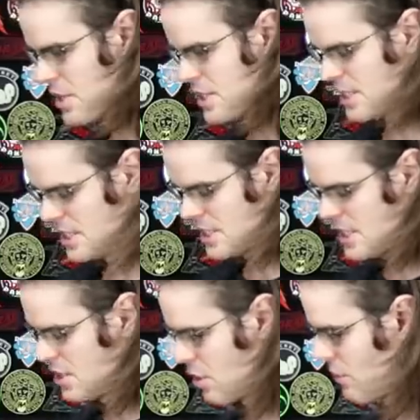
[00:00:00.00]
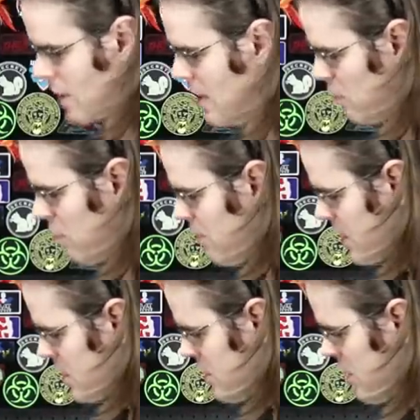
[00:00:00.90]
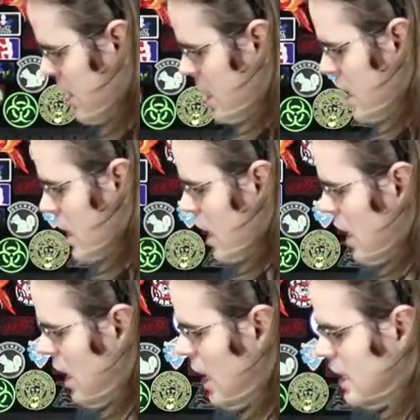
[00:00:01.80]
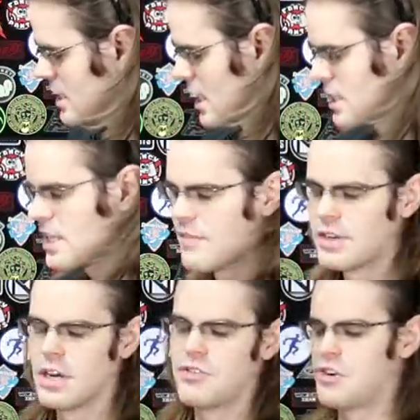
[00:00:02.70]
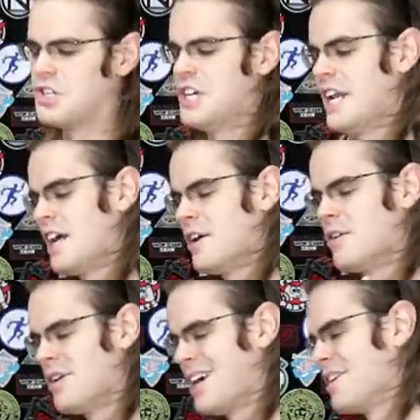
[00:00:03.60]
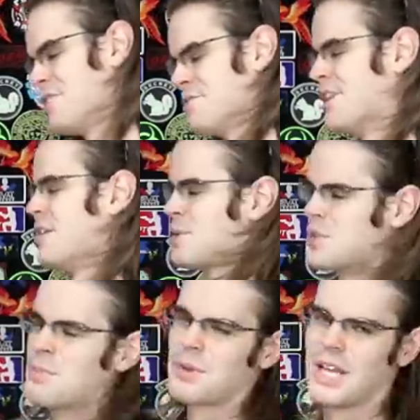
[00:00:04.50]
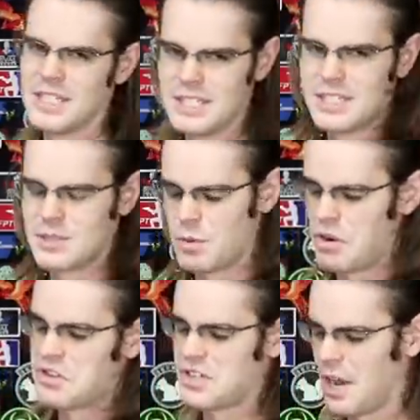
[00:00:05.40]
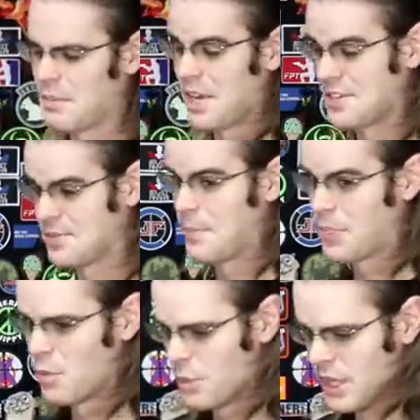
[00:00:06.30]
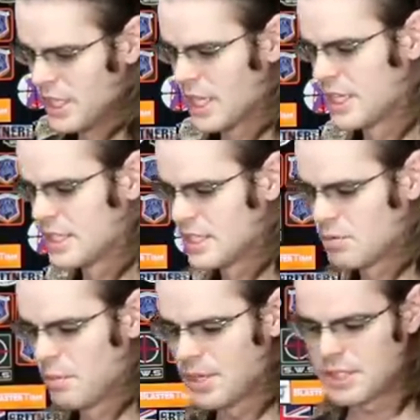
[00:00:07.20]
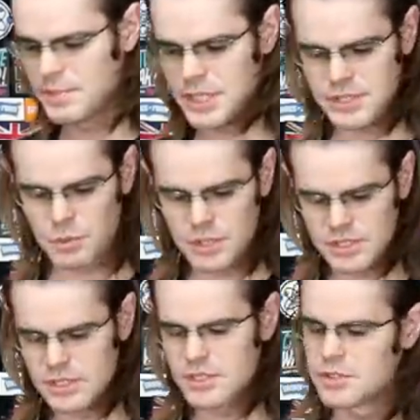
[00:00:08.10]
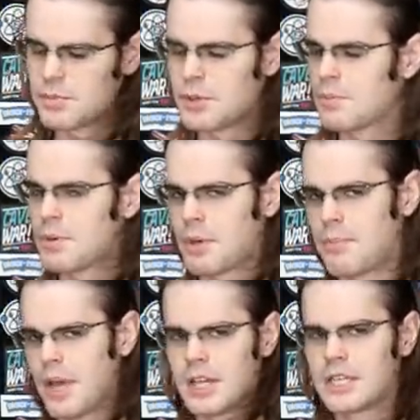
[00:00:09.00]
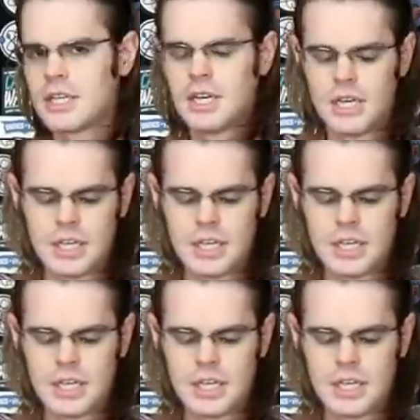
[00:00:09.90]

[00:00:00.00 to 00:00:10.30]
this is the Nerf Rival Finisher uh, X X seven hundred, and I know, I know, I'm super late to this one. I'm like really late to this one, but that's because it wasn't super duper compelling